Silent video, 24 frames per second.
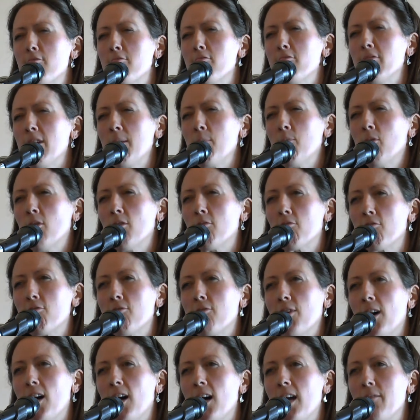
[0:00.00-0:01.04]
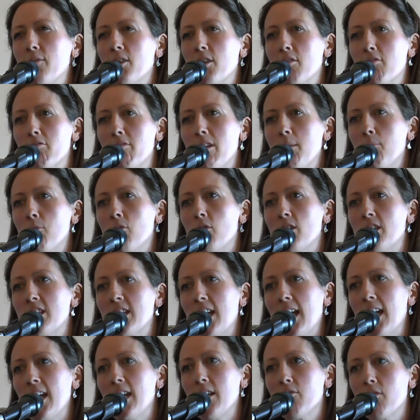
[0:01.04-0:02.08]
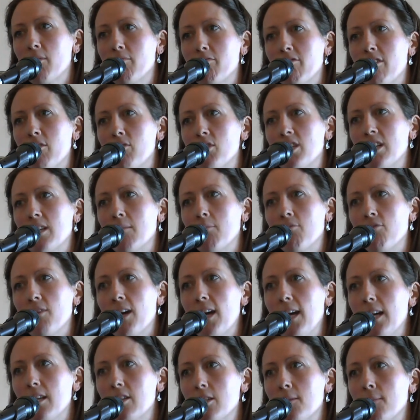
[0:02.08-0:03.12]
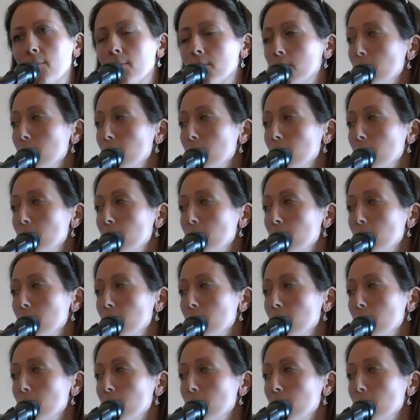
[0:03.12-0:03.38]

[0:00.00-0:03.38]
3.5 and 3.8 for protein and fat.